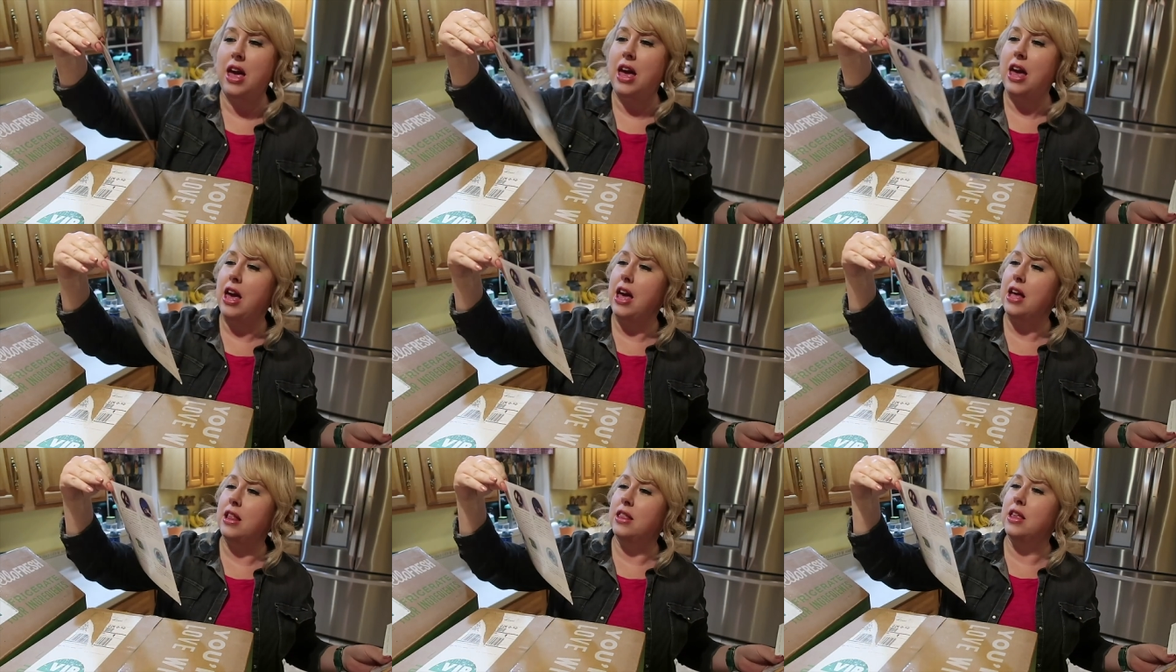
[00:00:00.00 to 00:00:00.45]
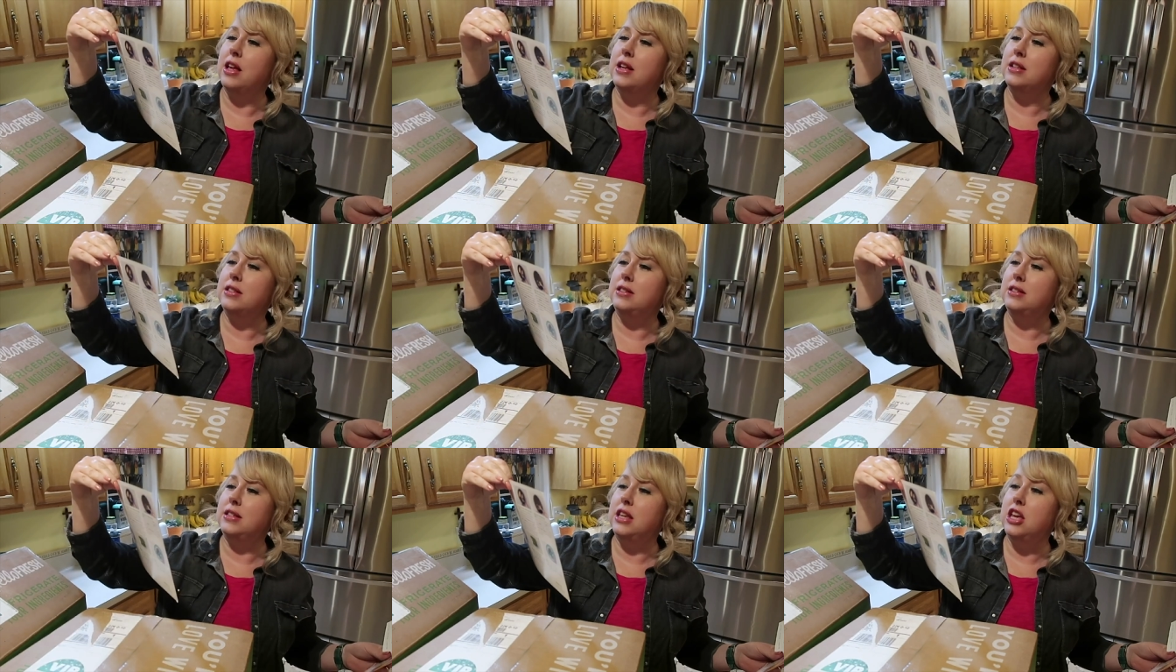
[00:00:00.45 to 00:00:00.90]
And
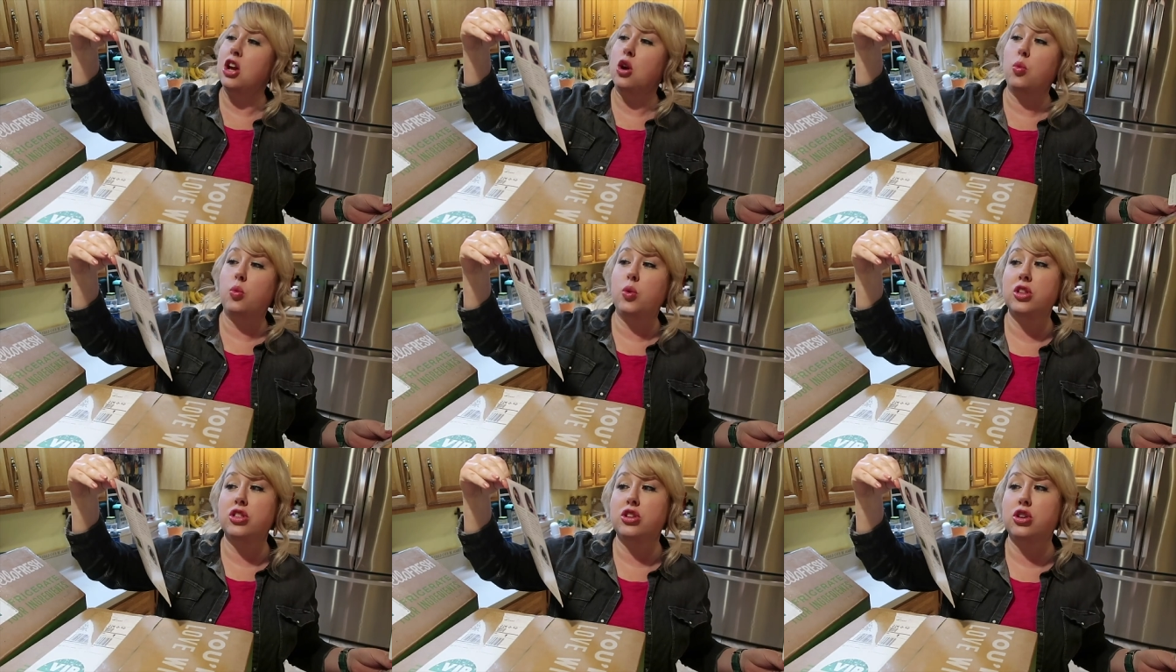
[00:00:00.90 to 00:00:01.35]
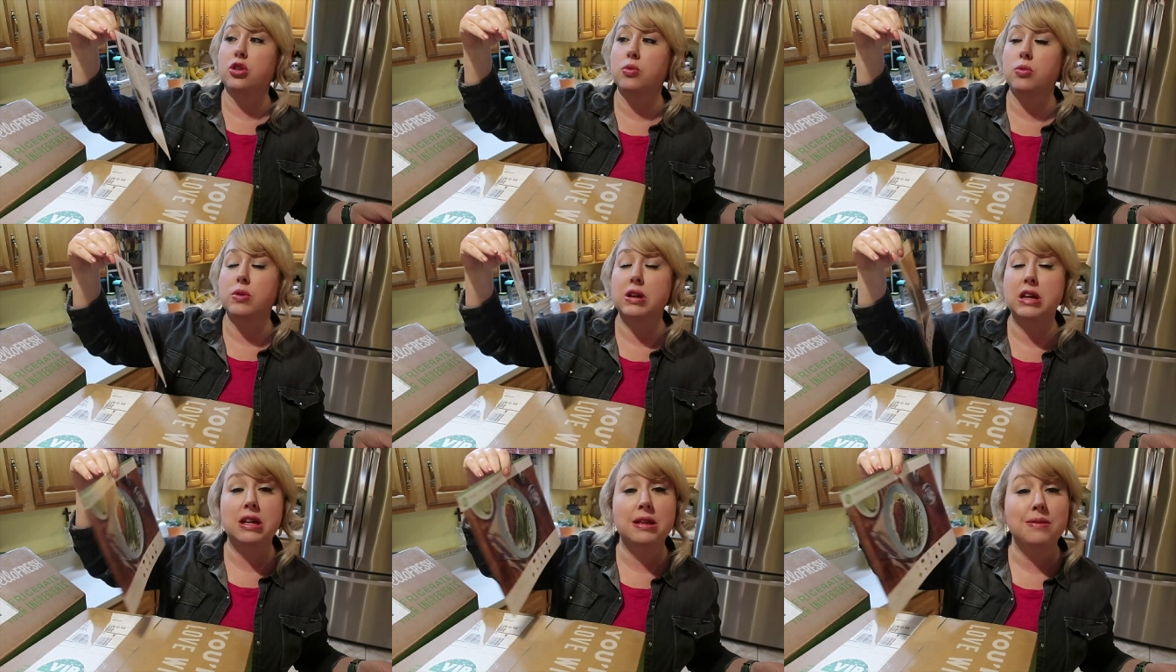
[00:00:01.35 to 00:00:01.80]
let's see here, with
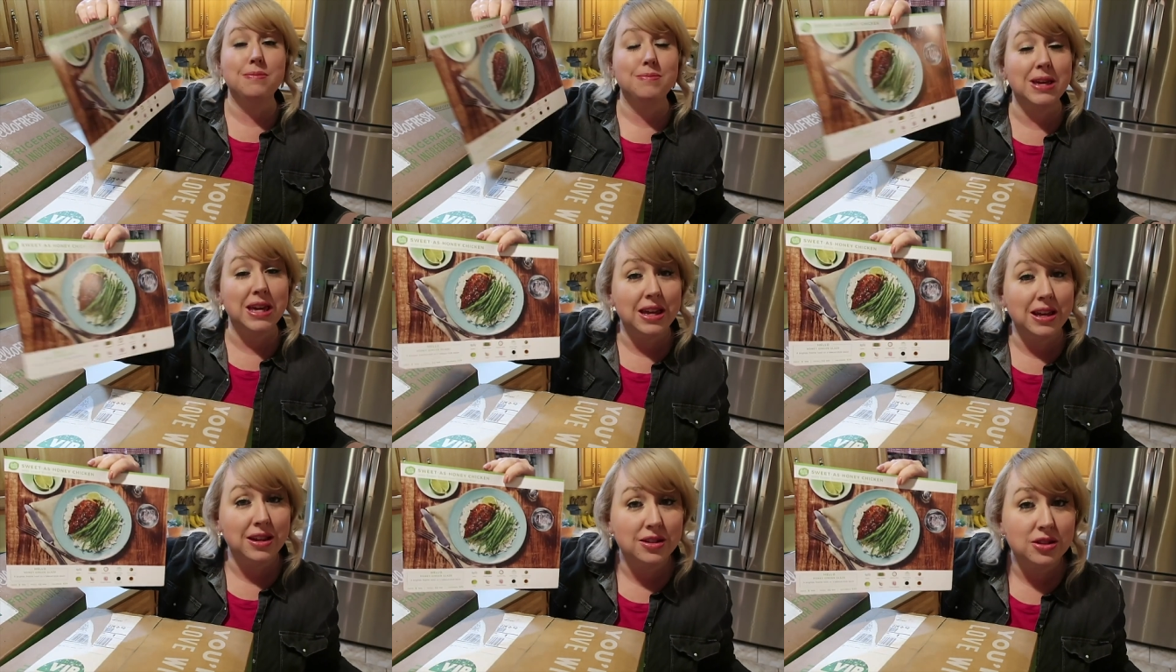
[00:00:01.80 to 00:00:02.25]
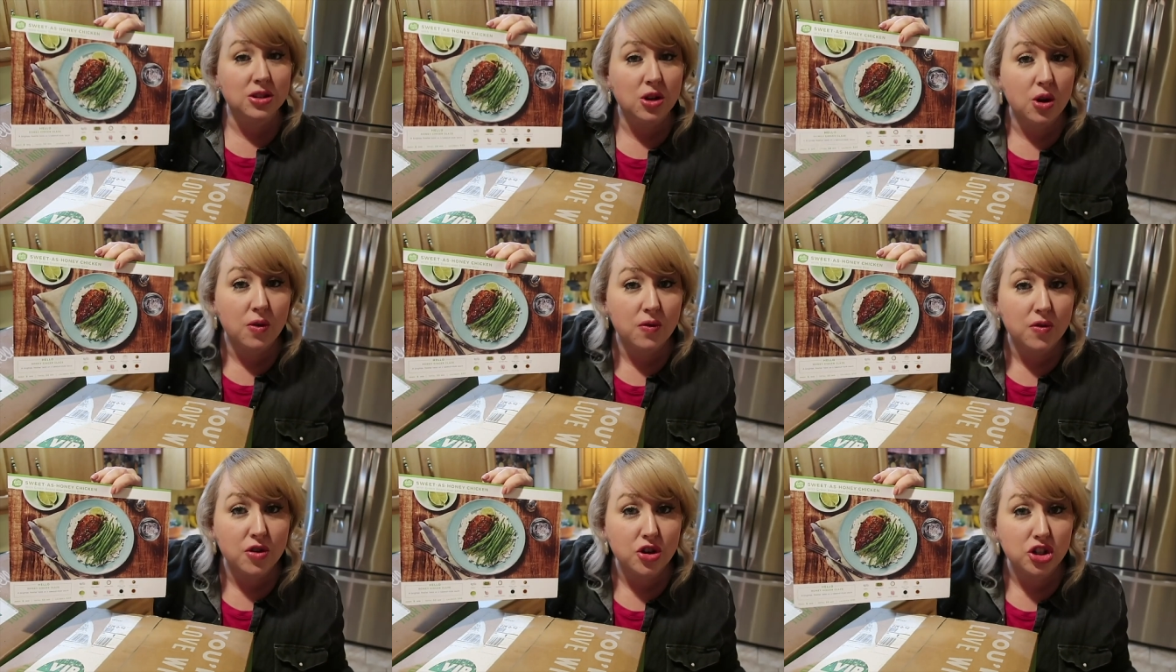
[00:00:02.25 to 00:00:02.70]
green beans
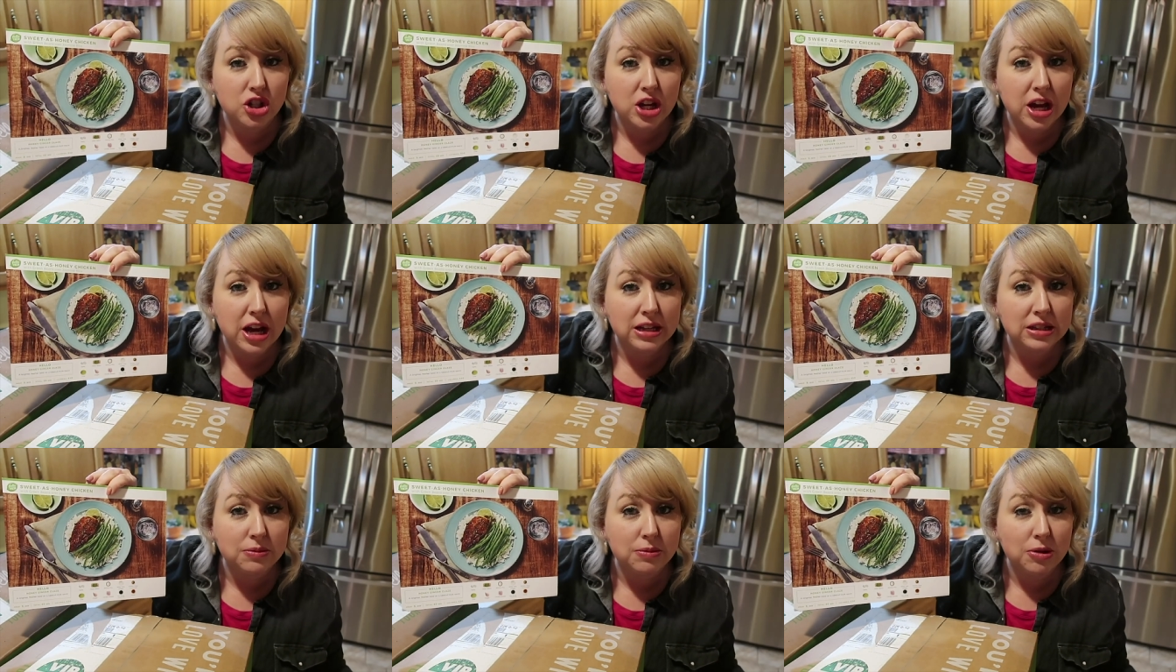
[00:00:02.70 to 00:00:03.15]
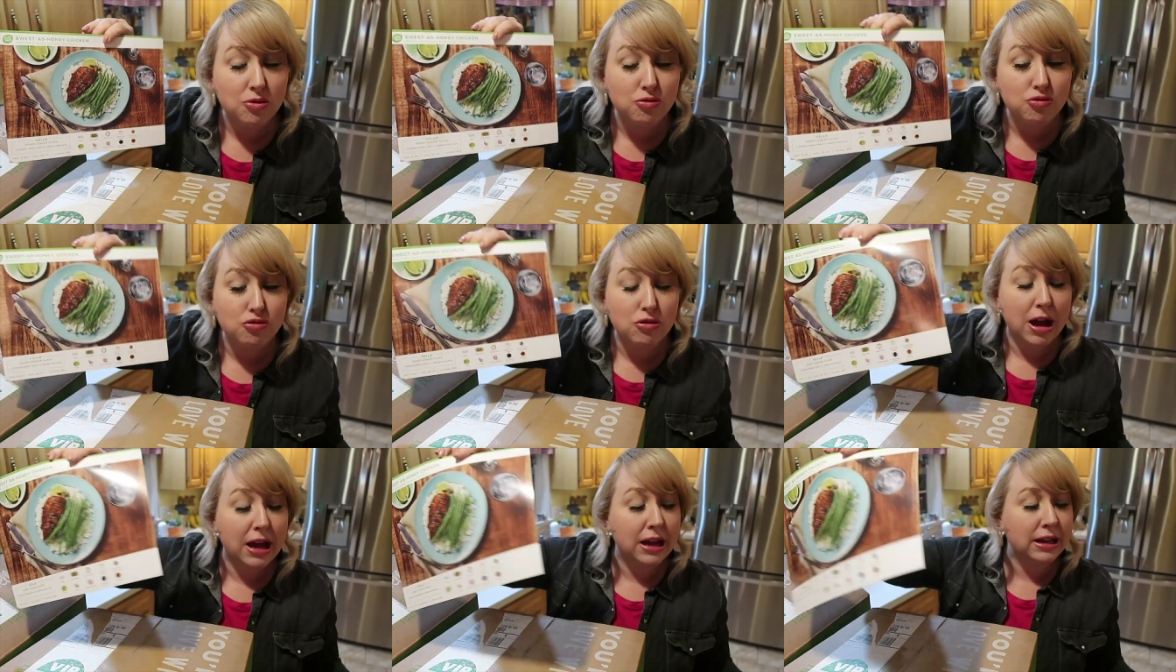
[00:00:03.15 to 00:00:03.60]
over
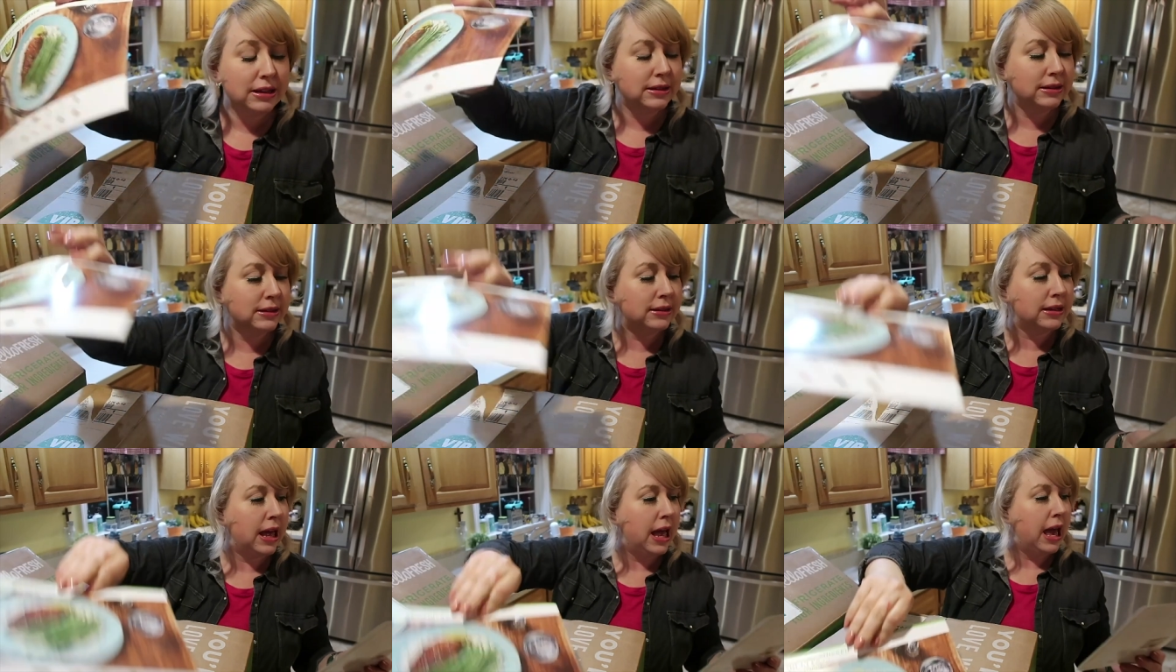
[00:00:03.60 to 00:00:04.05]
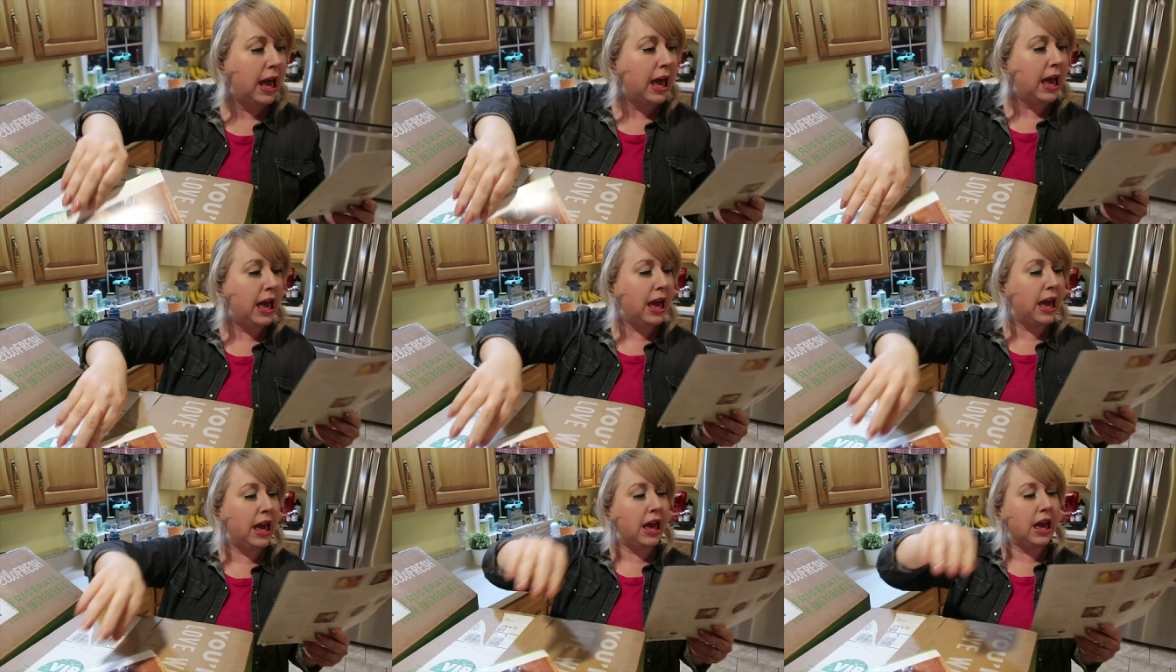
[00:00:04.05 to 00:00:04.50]
jasmine rice.
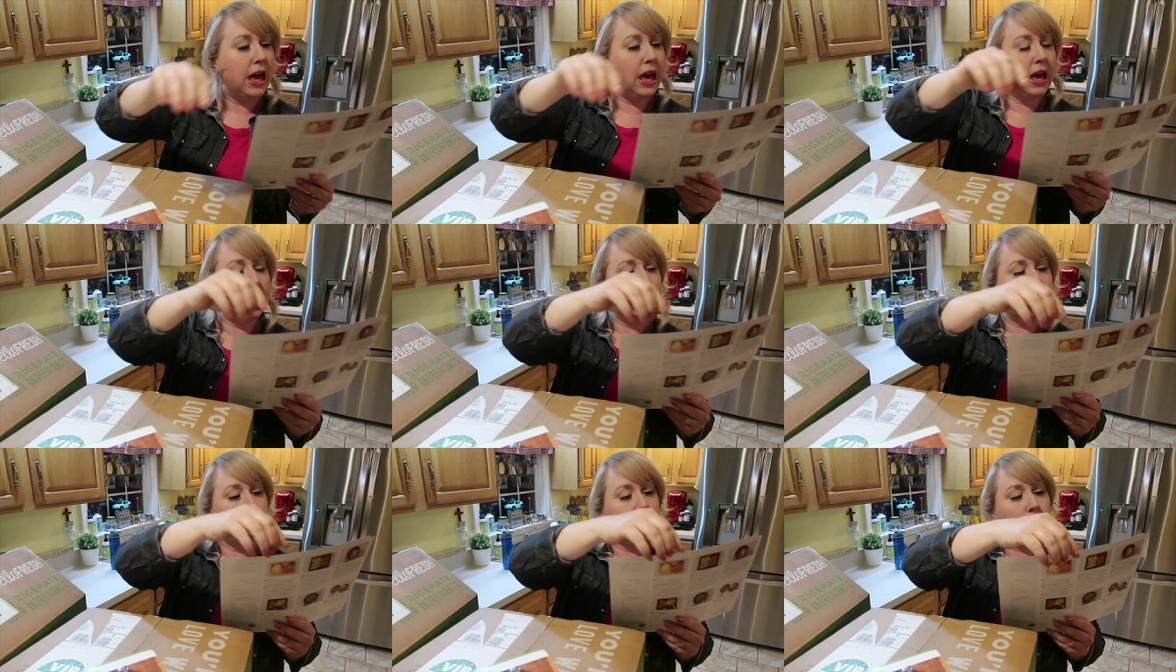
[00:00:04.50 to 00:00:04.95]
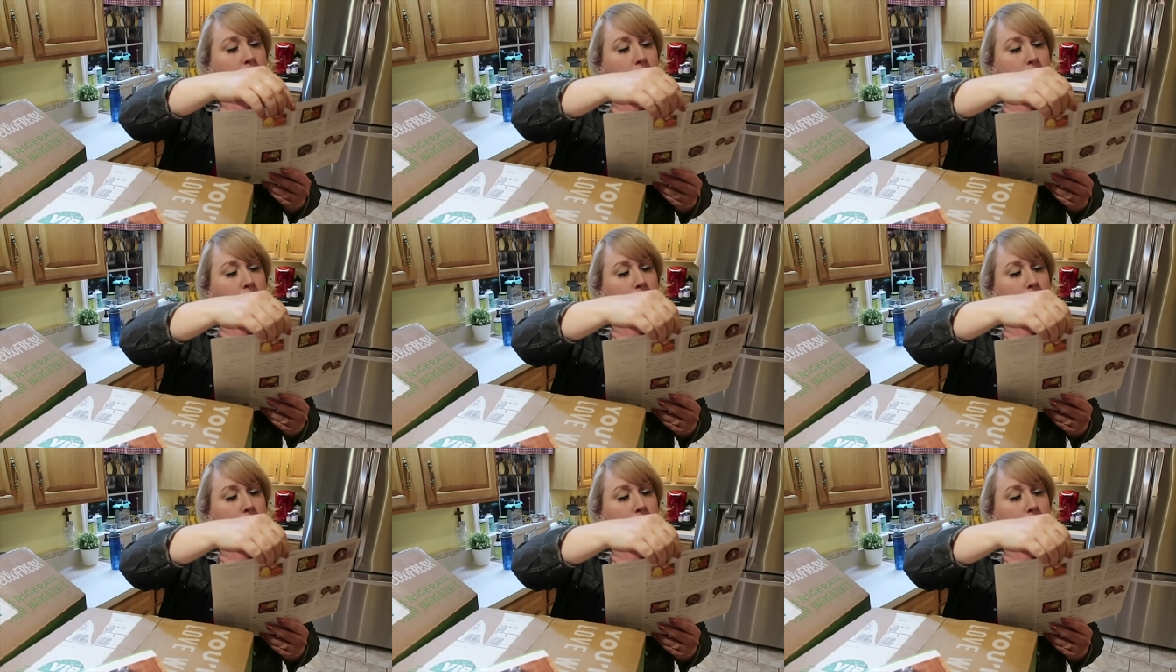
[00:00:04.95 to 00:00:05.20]
And